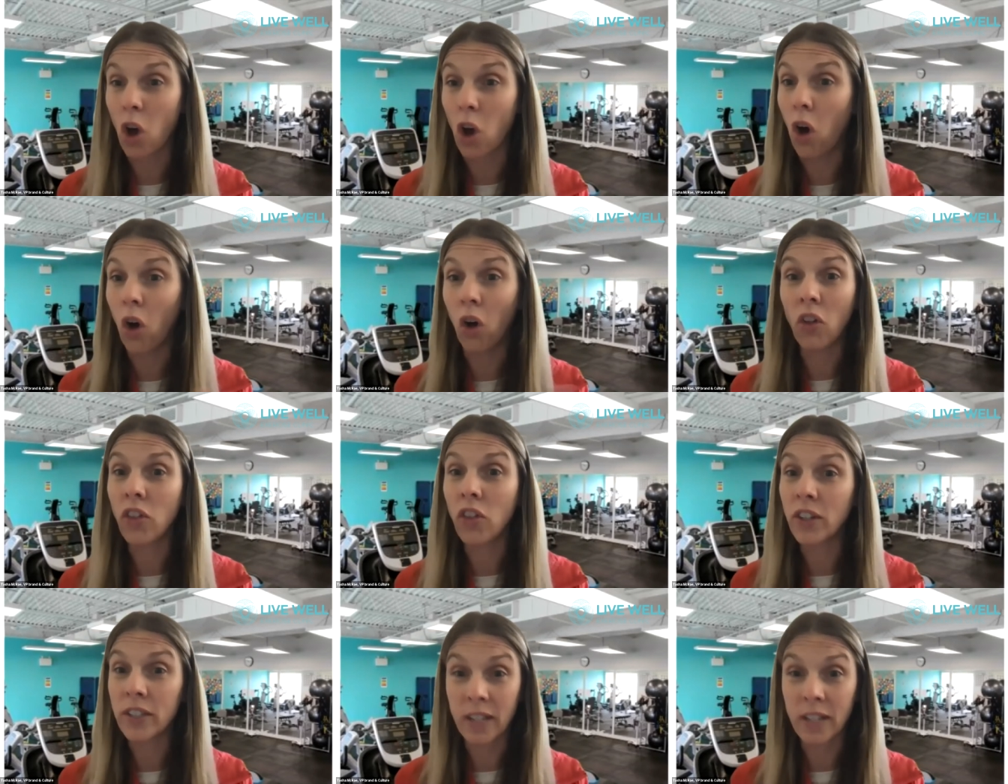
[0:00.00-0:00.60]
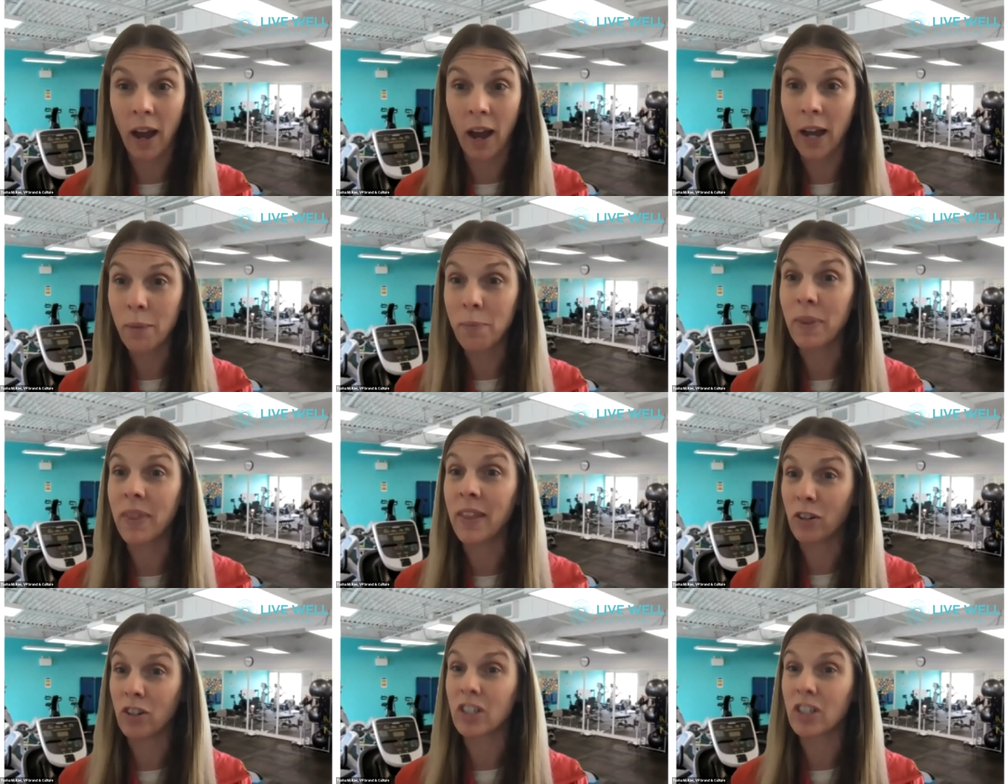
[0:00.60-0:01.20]
all the time
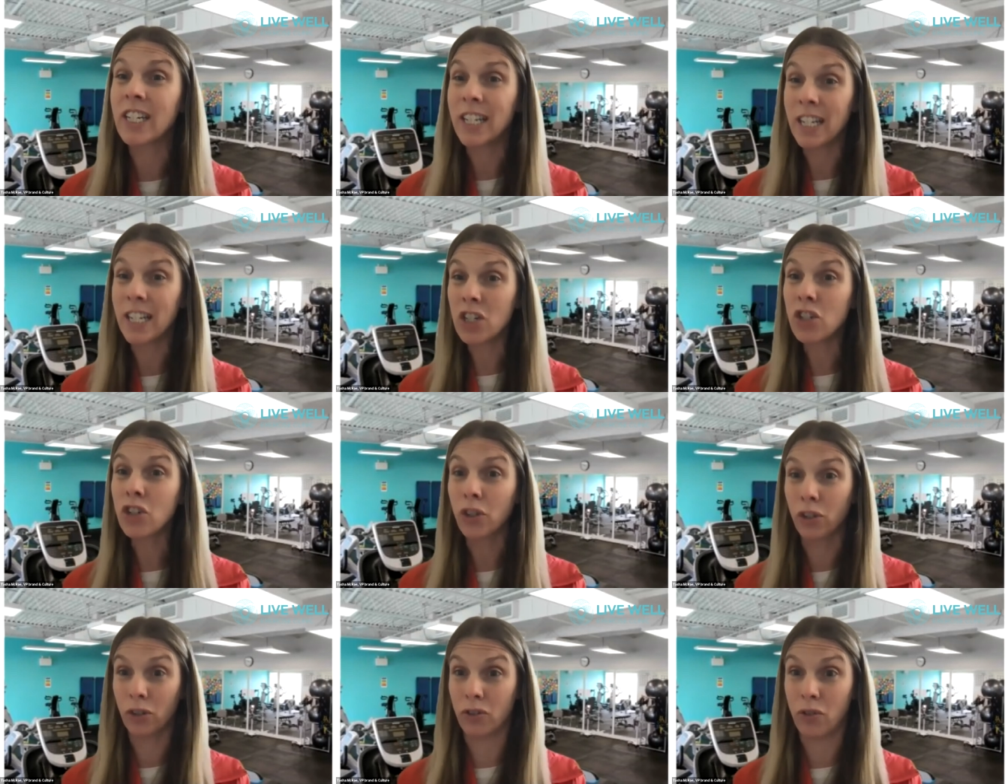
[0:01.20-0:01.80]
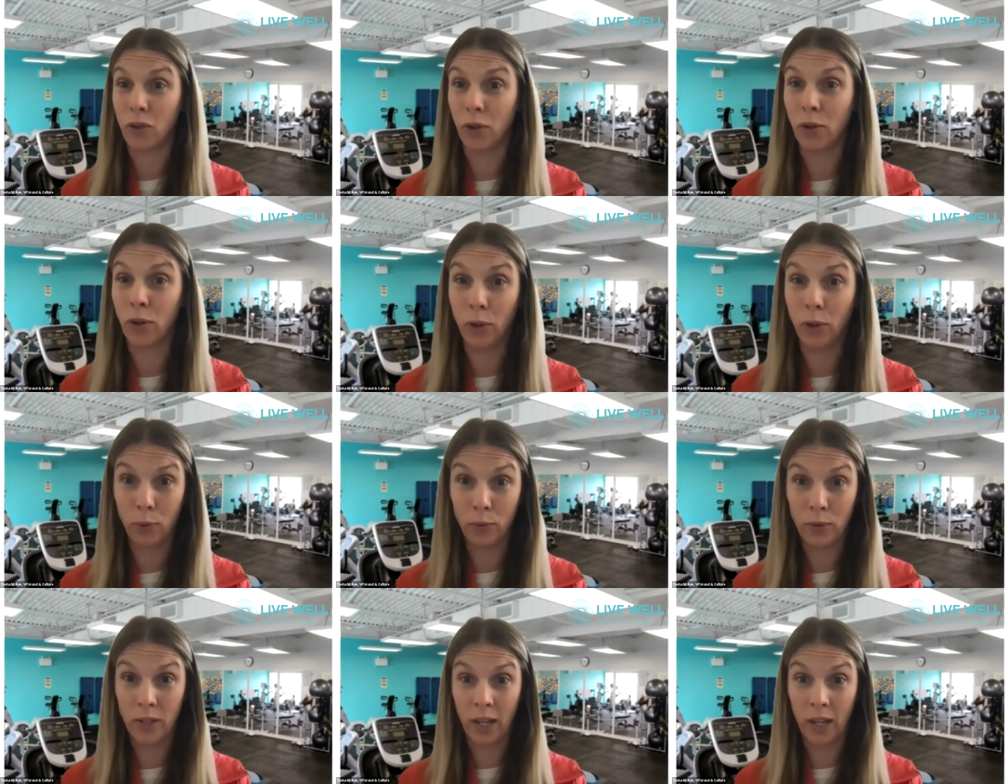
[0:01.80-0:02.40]
and their teachers are
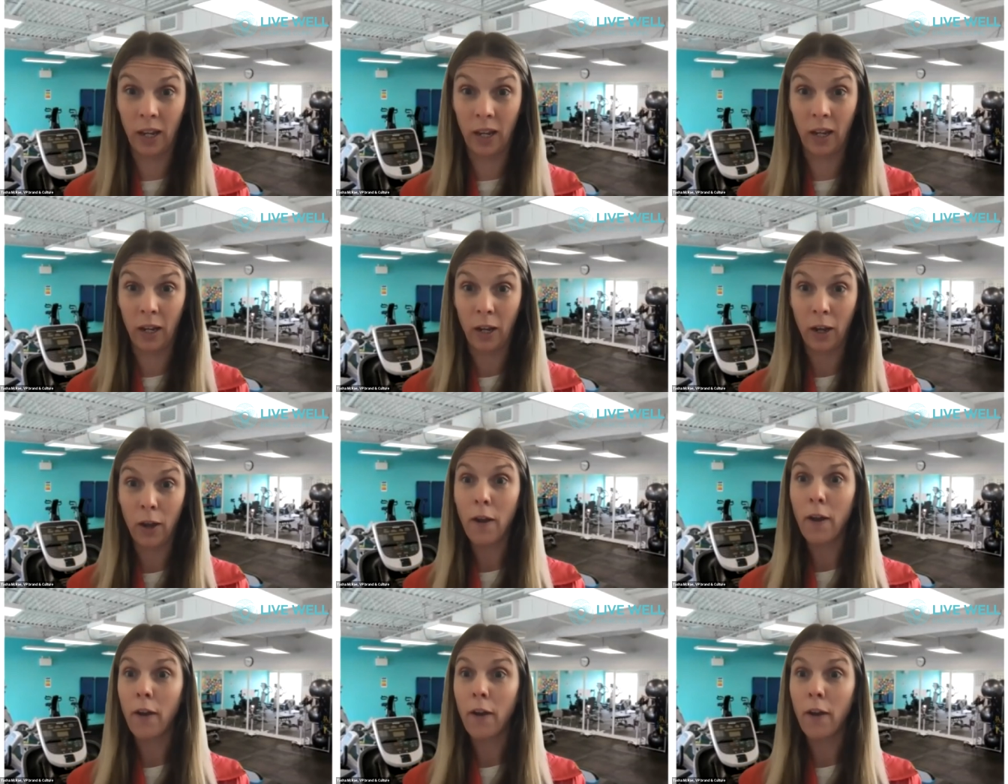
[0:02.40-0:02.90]
using